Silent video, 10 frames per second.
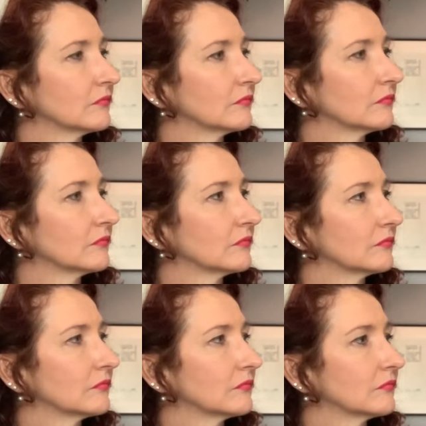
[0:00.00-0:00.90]

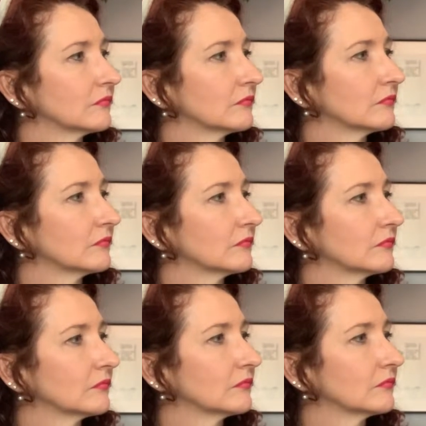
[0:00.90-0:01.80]

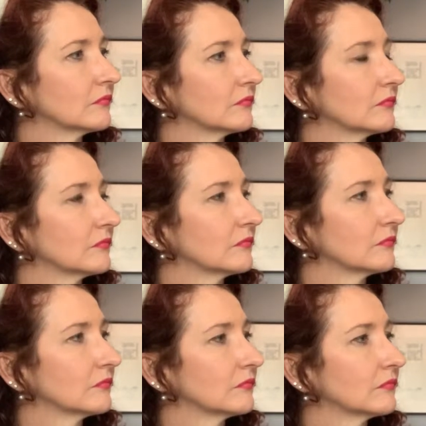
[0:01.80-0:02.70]

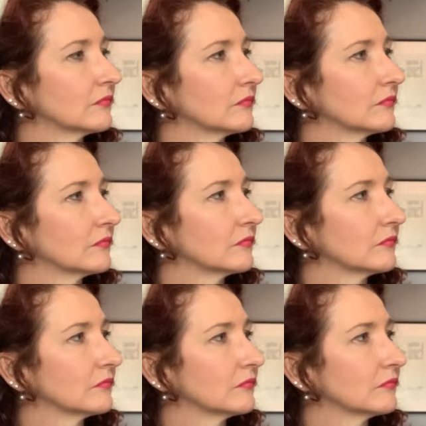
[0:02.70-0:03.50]
No words are spoken by the person on screen.